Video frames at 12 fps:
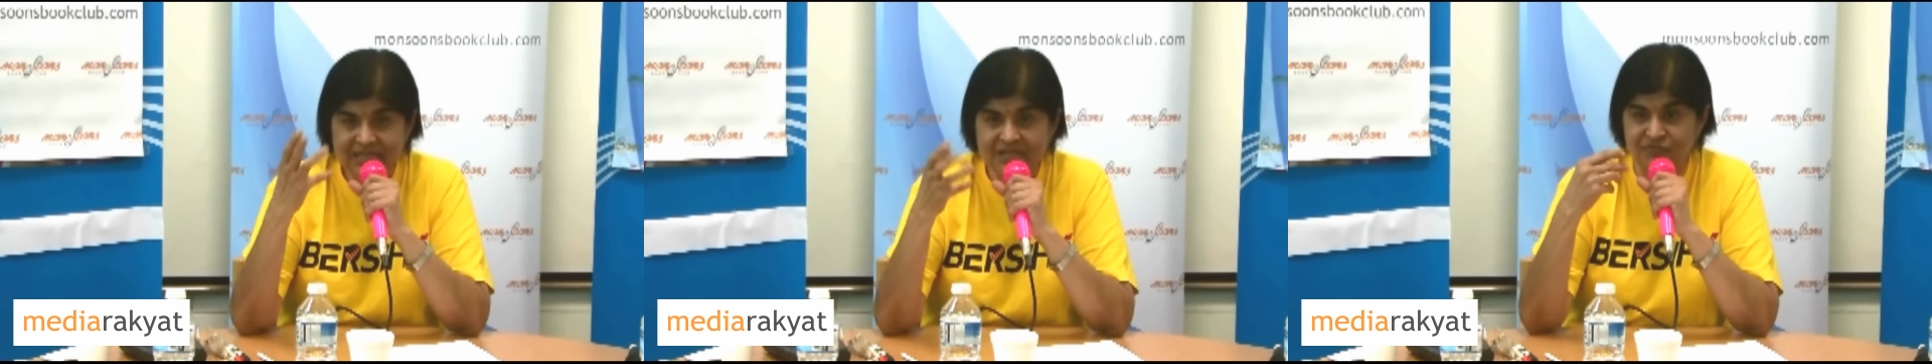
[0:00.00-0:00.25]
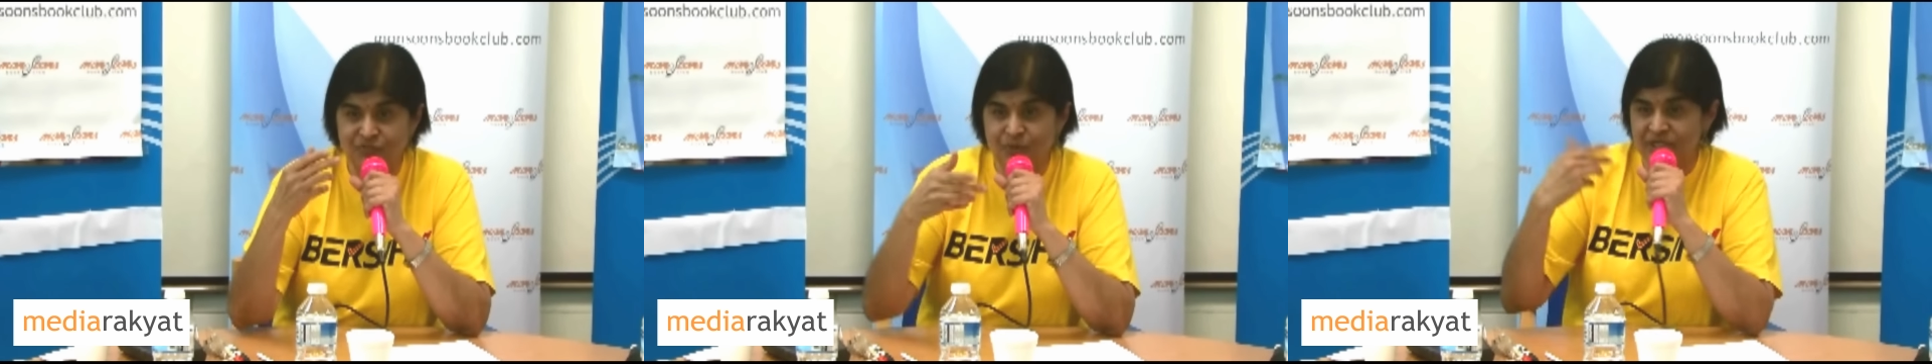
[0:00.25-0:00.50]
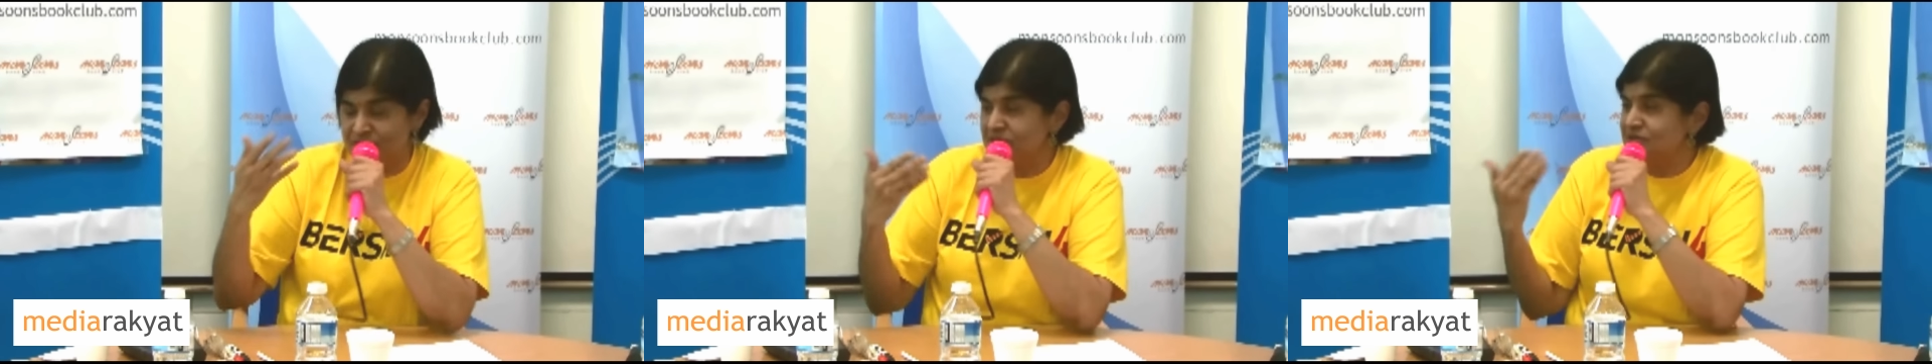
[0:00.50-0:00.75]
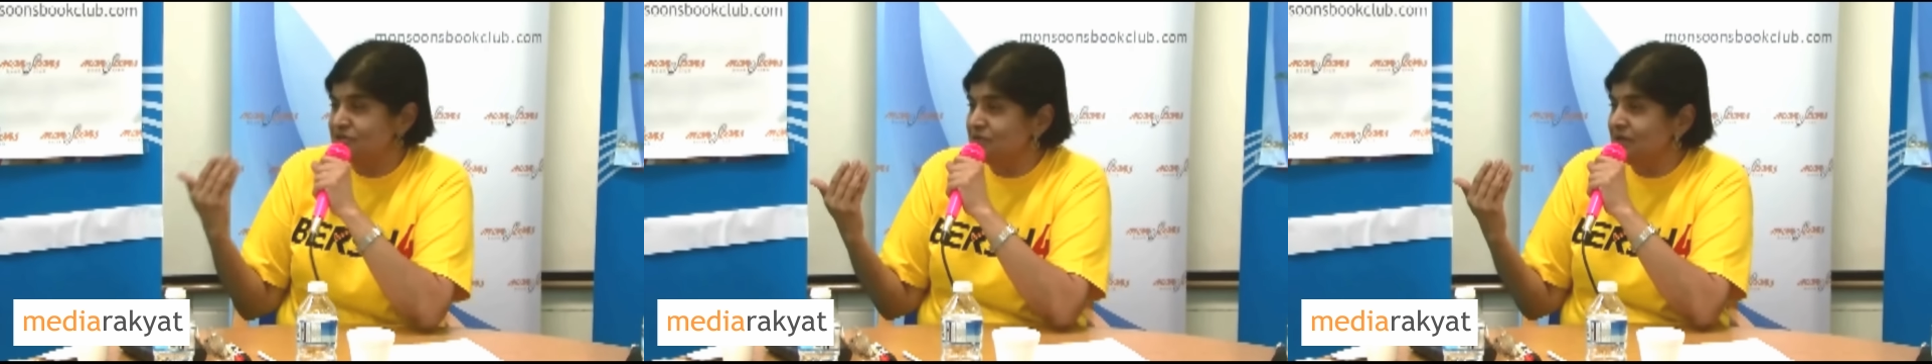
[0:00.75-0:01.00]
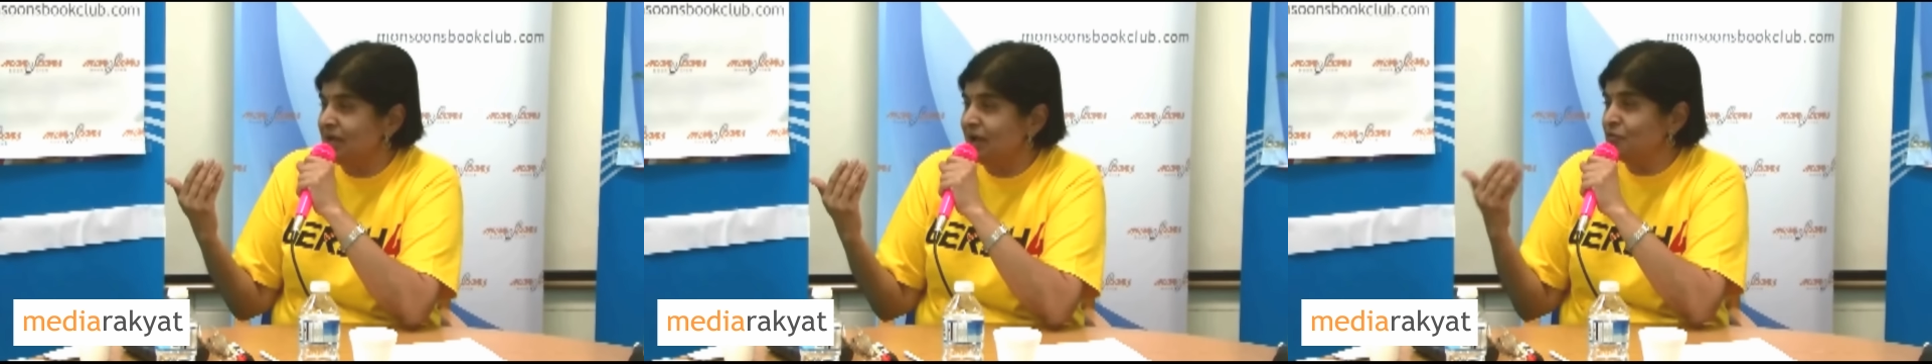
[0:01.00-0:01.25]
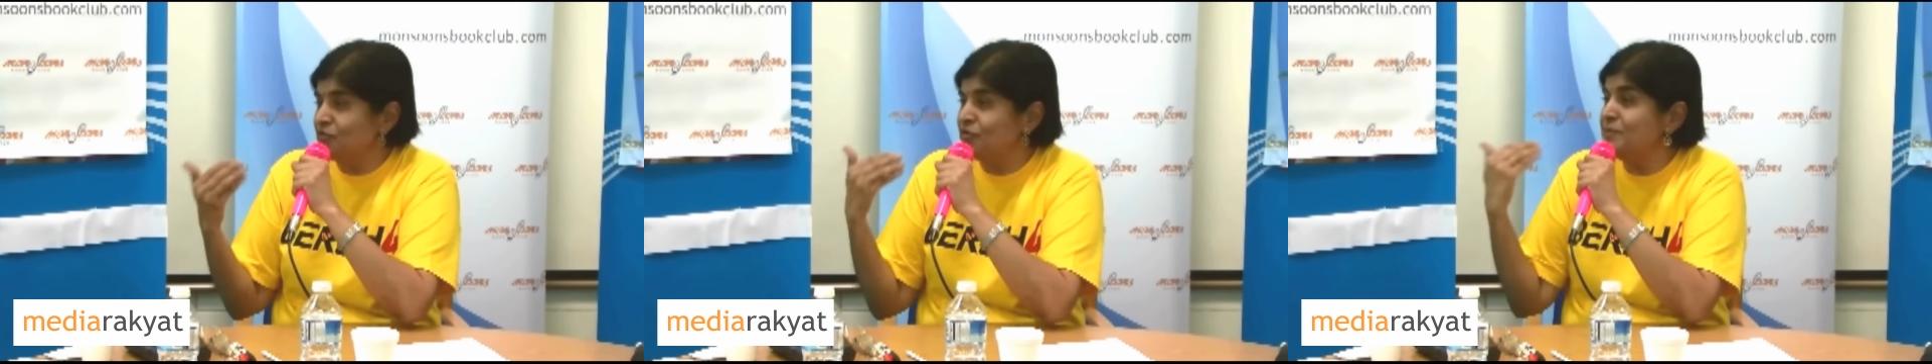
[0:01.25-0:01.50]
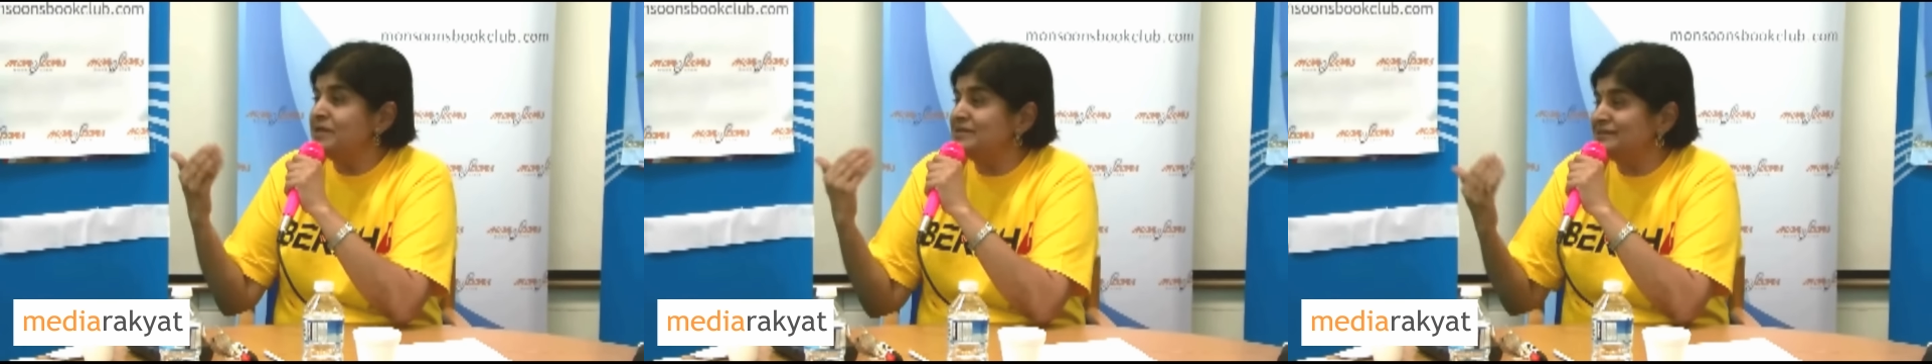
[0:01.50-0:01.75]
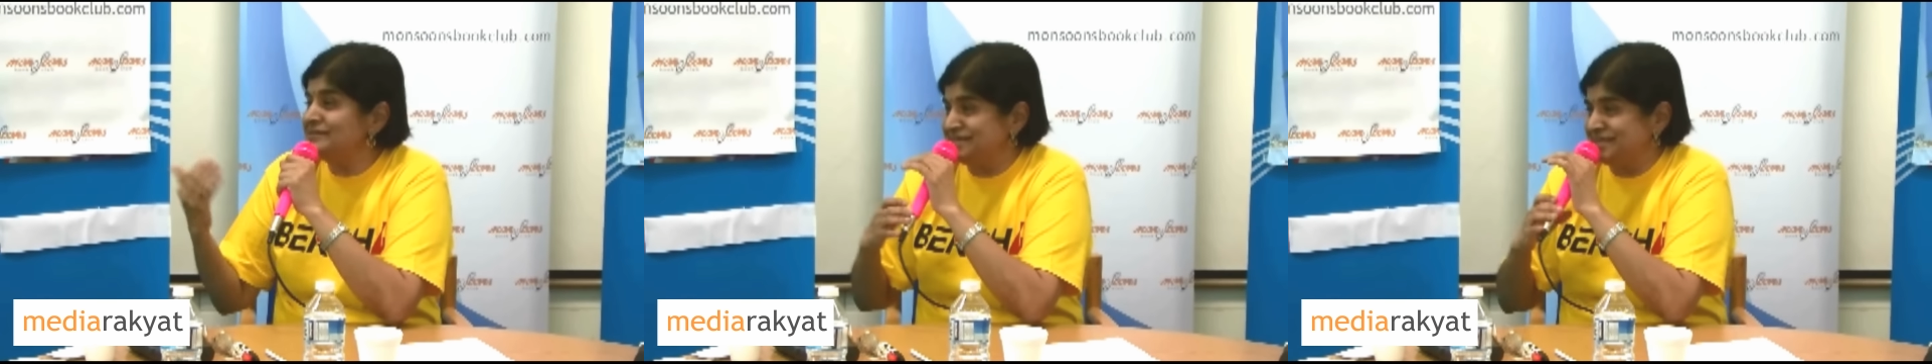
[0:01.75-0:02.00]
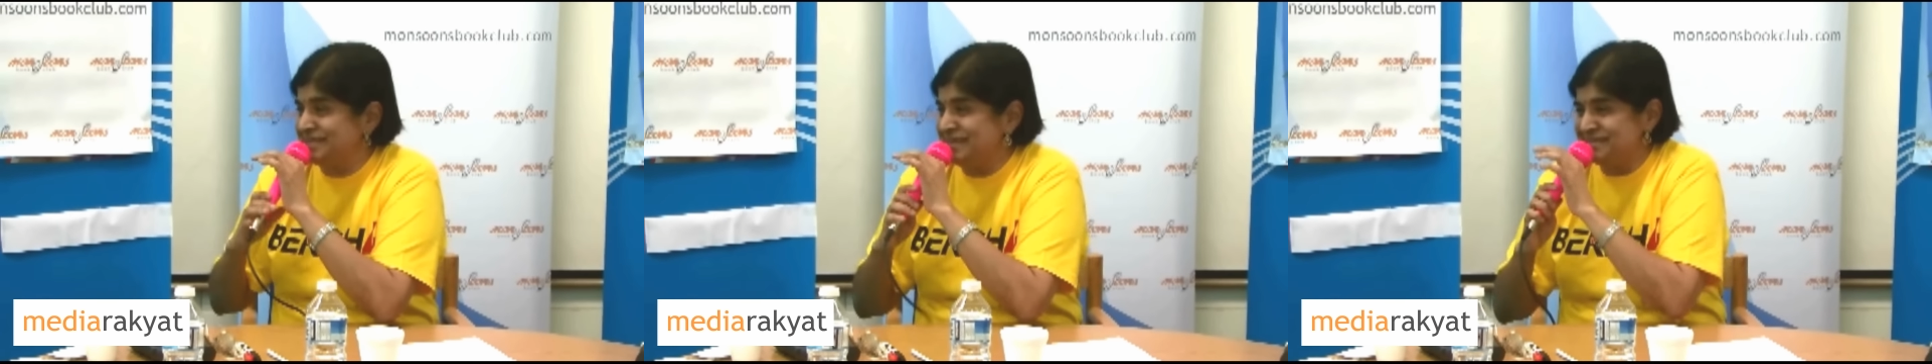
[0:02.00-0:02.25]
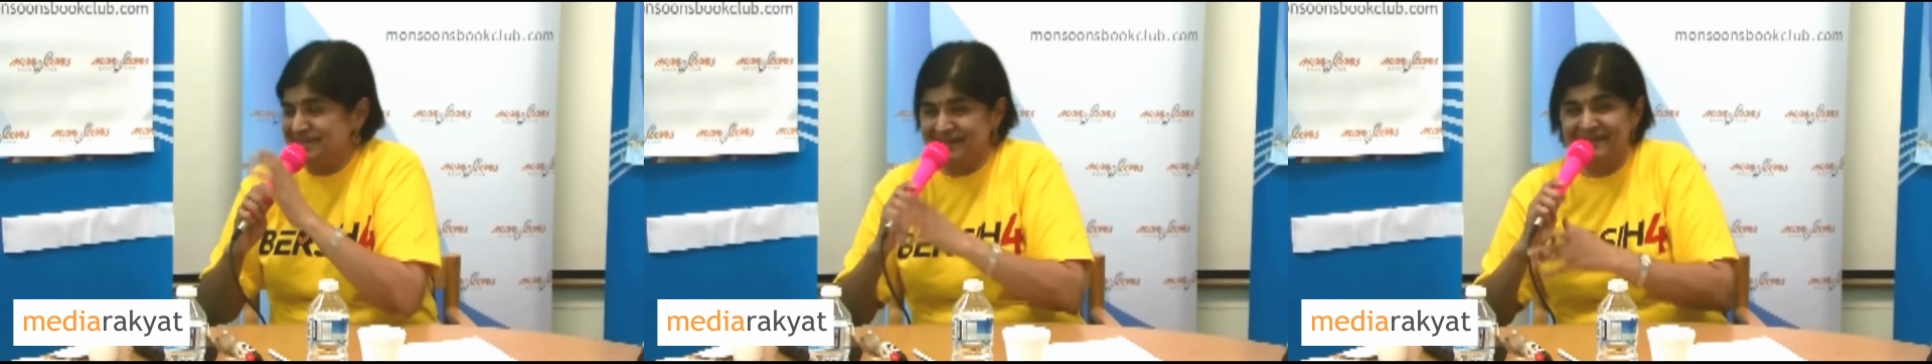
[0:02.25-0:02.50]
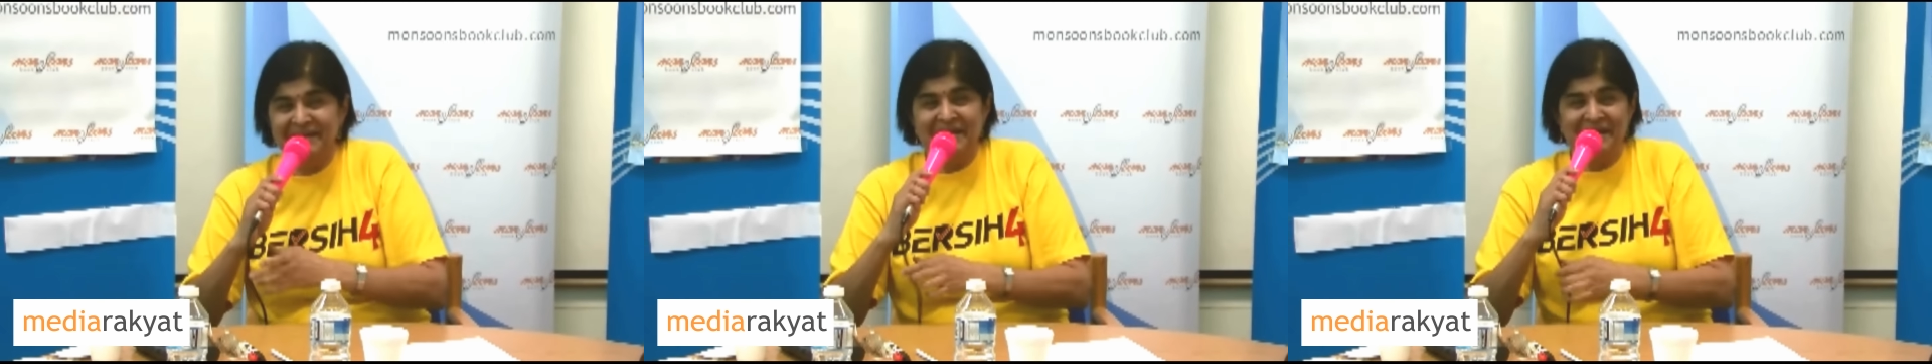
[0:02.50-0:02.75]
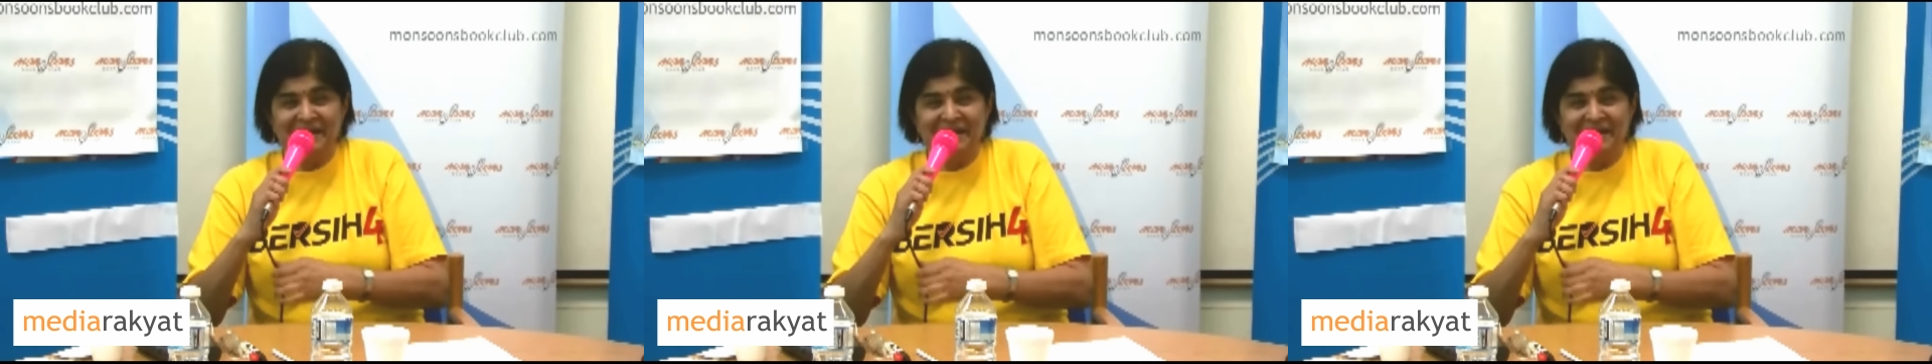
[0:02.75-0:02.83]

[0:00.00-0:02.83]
of what is... You know, how criminal these things are.